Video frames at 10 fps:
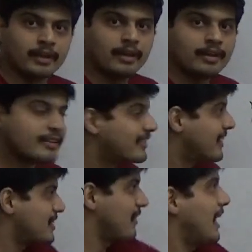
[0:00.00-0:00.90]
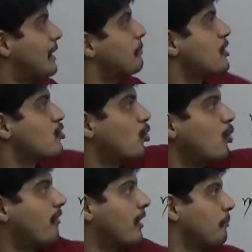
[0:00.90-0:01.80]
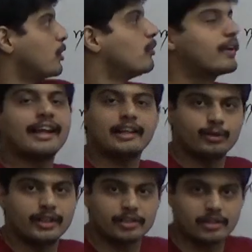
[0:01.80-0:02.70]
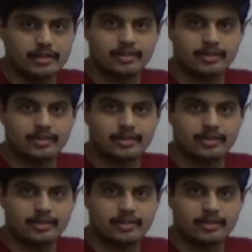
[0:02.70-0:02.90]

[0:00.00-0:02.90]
This will help us to do our maneuver calculations,